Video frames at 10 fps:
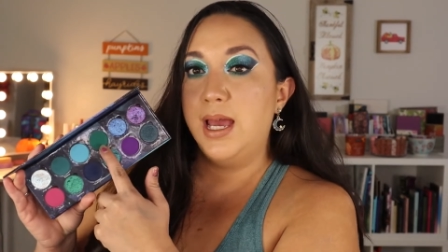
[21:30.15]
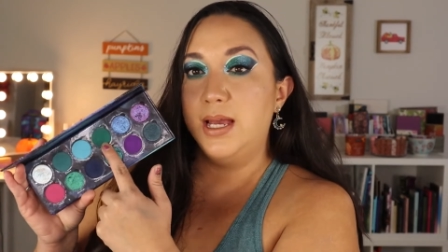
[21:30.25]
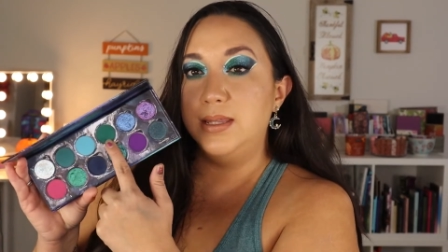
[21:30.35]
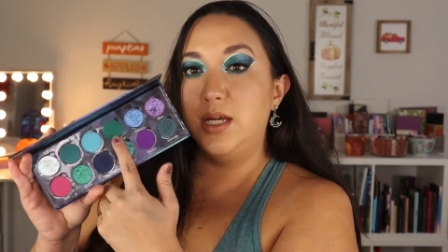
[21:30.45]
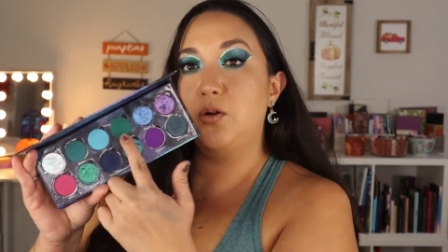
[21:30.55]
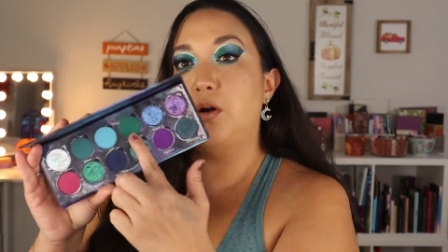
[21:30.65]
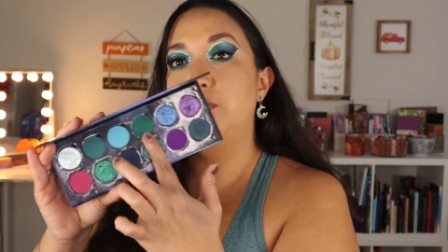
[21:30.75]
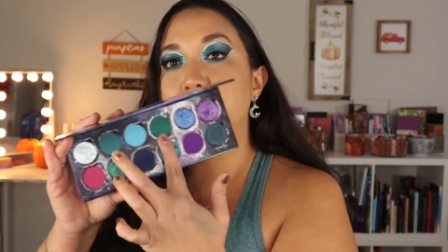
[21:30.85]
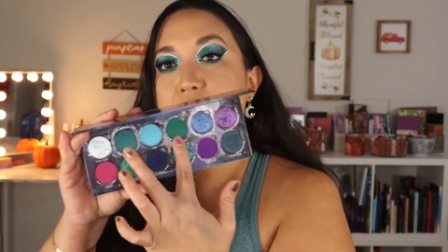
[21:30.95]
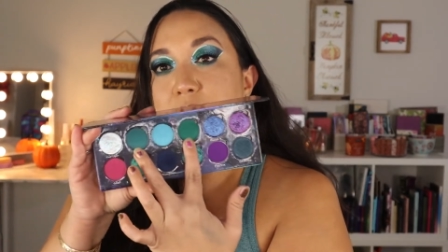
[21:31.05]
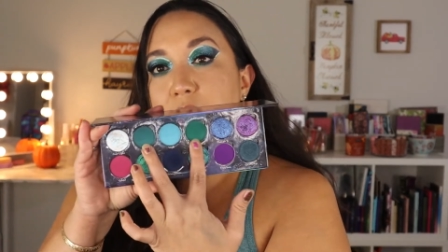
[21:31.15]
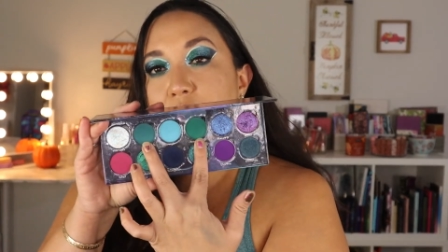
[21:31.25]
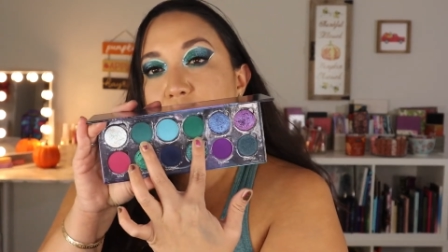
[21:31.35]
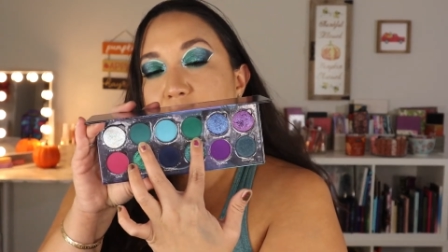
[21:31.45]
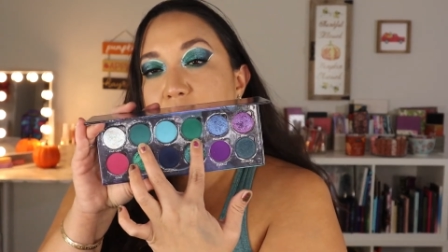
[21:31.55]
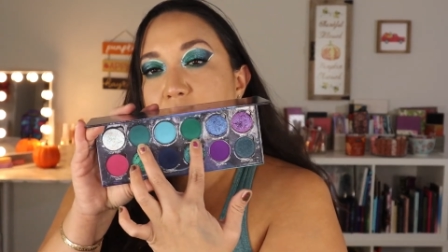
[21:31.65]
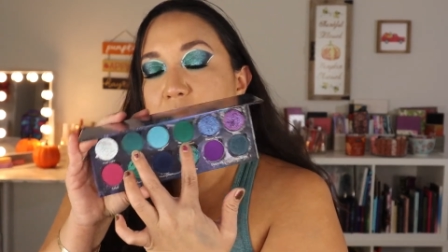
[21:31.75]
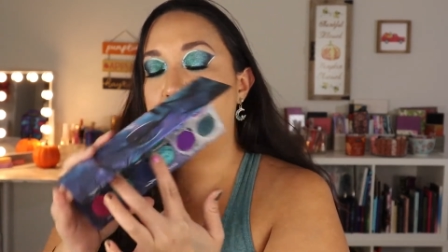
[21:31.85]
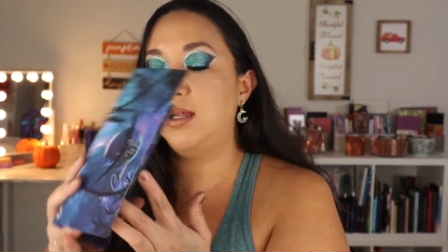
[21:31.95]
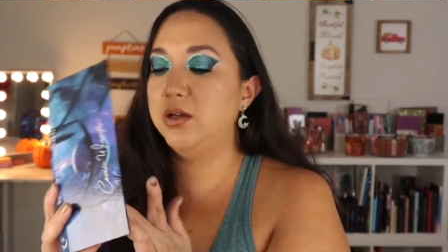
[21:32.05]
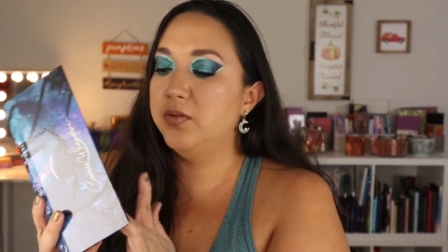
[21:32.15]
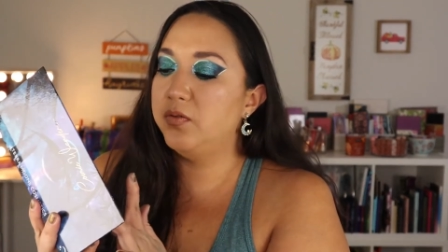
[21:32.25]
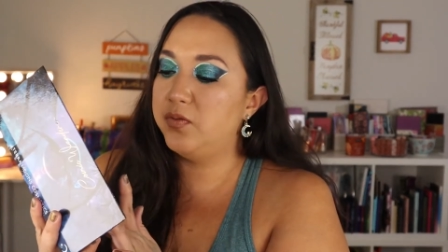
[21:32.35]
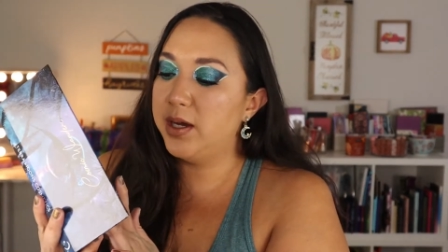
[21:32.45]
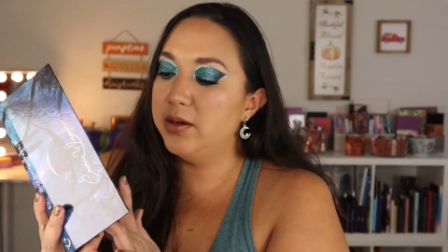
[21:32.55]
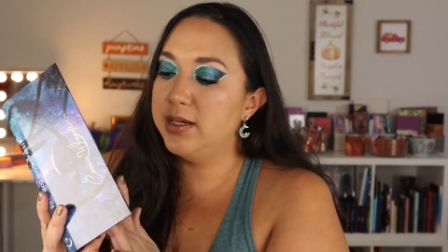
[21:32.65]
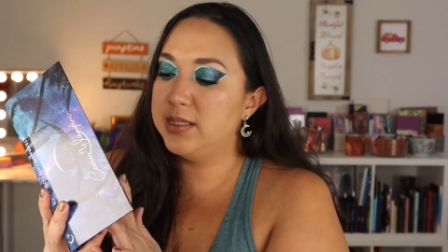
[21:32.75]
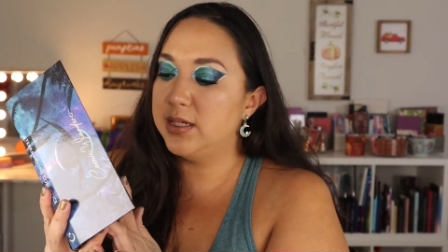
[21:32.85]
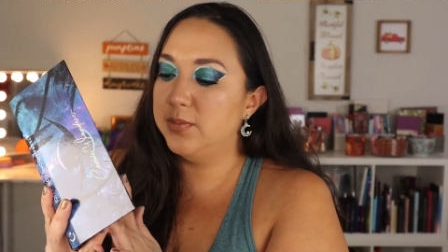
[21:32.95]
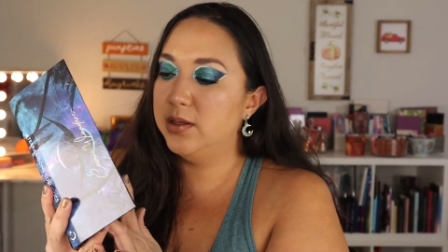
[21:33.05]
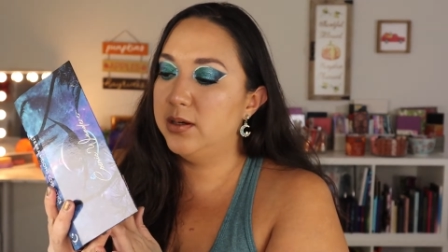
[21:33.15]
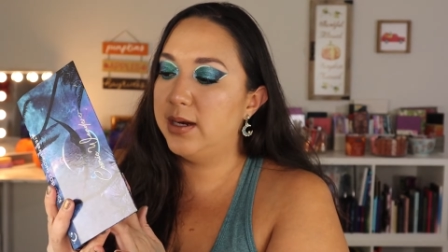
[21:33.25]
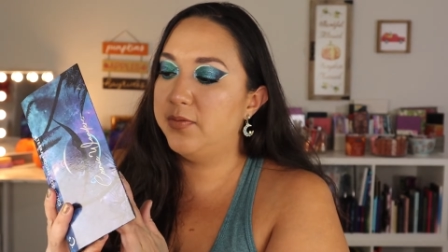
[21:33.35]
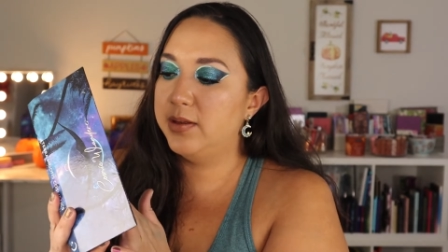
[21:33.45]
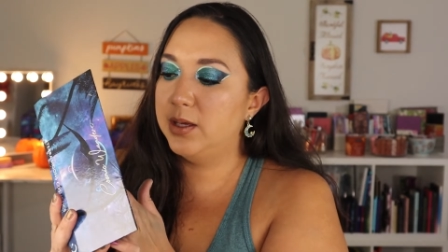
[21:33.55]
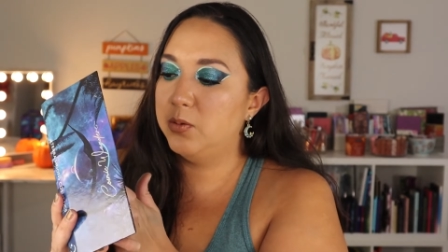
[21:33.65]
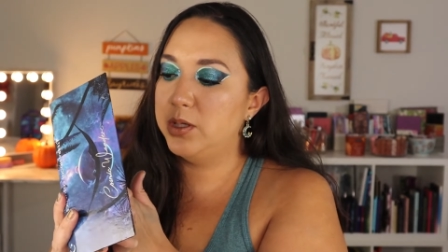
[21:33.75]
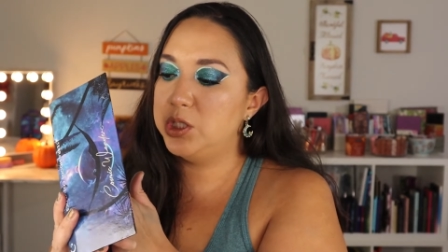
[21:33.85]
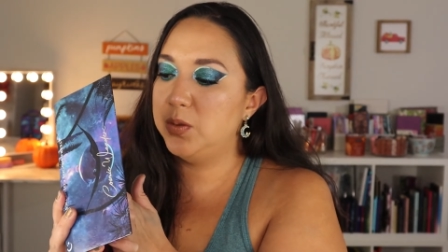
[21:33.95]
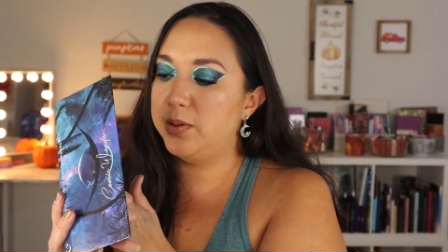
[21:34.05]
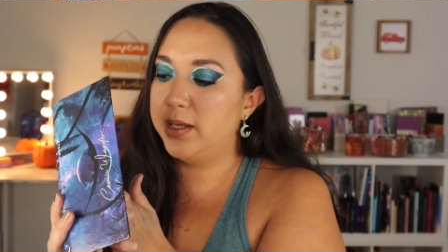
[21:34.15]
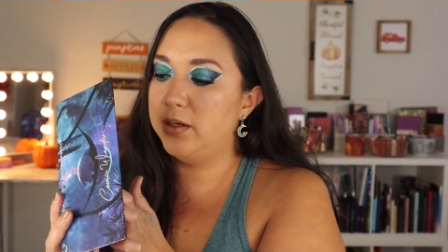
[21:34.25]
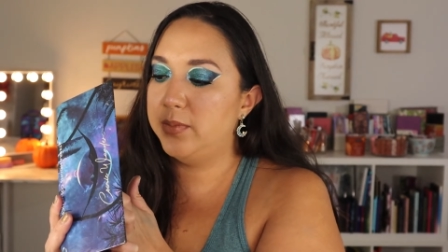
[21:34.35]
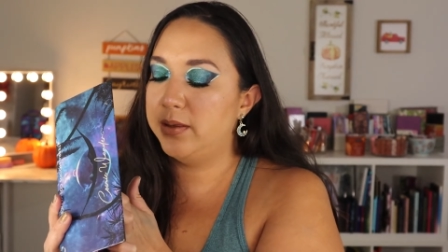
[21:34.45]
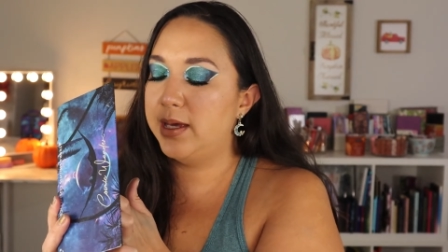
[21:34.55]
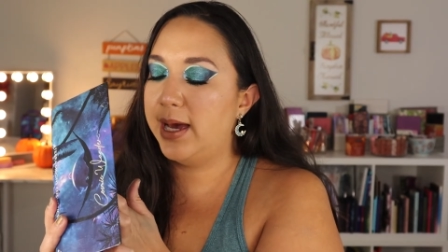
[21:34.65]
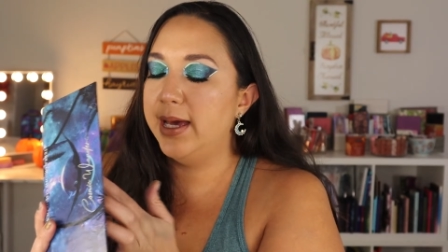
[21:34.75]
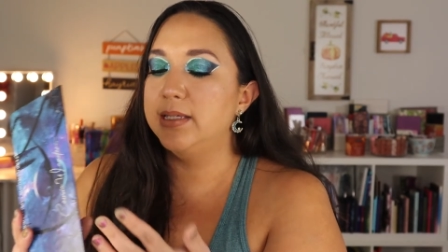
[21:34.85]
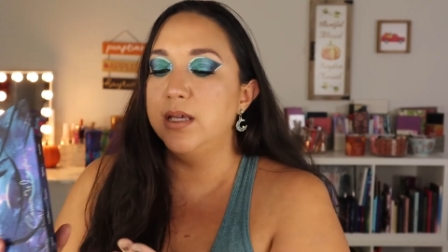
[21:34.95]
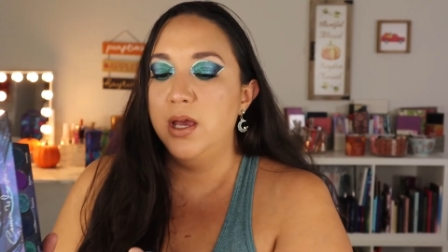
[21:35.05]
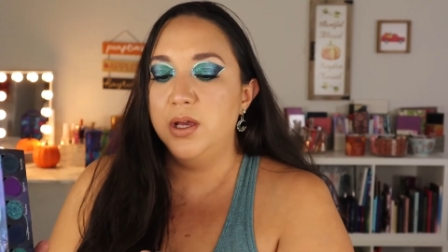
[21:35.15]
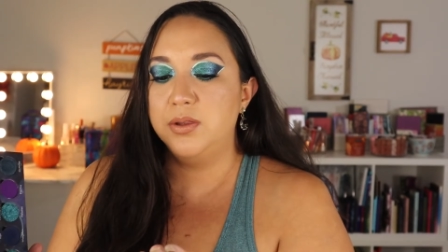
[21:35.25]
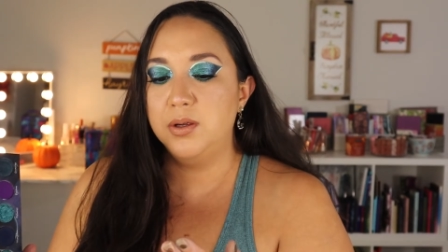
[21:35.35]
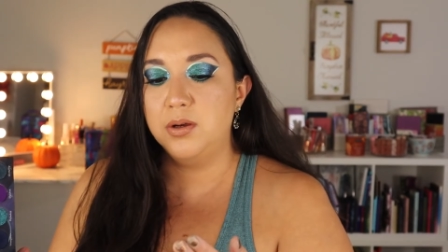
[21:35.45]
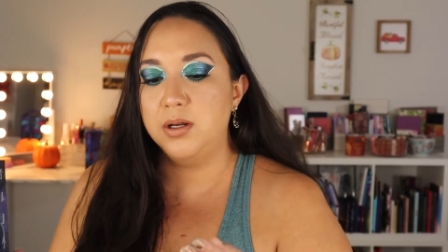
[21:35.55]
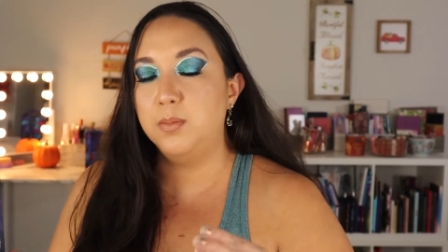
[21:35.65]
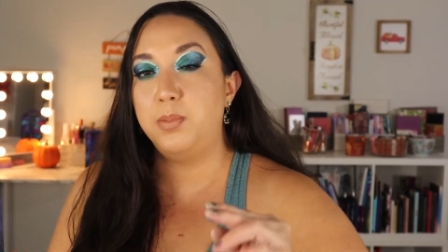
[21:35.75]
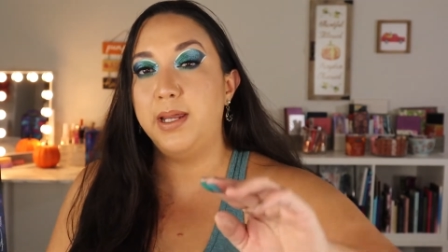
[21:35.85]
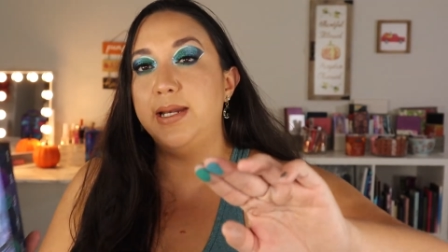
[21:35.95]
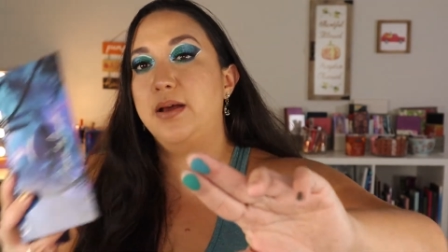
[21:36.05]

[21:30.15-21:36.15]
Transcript: and the Chromosphere shade, they look very similar and I feel like once you blend them on the eyes, they're gonna blend